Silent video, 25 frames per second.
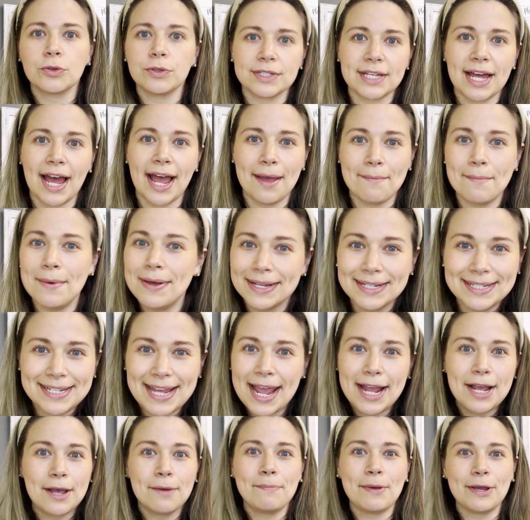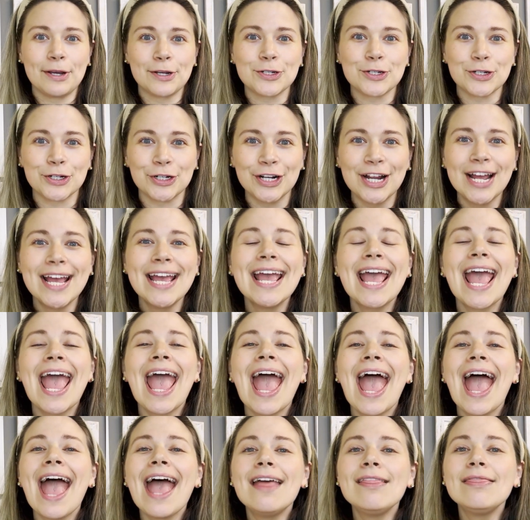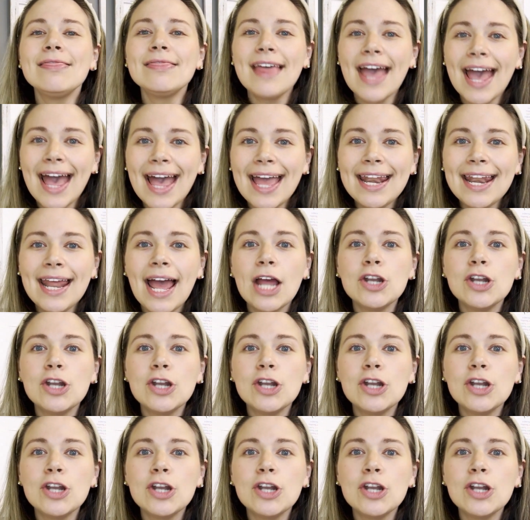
time, take a picture, and then